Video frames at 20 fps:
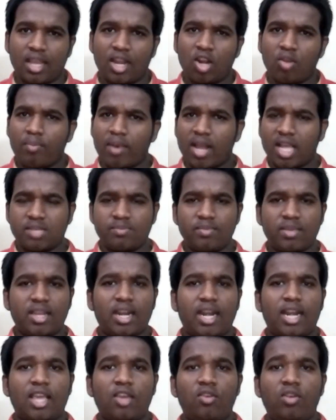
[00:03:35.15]
endoplasmic
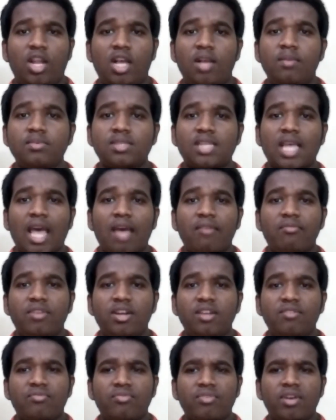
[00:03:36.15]
reticulums, have
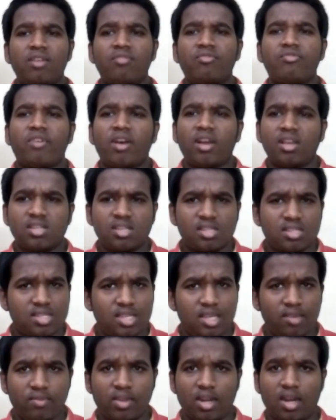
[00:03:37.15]
different functions
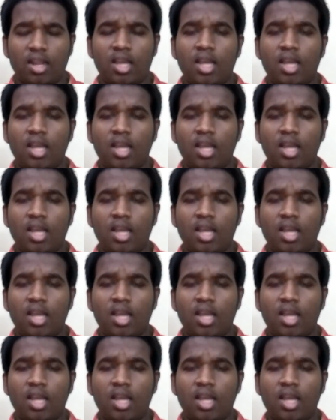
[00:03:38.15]
even.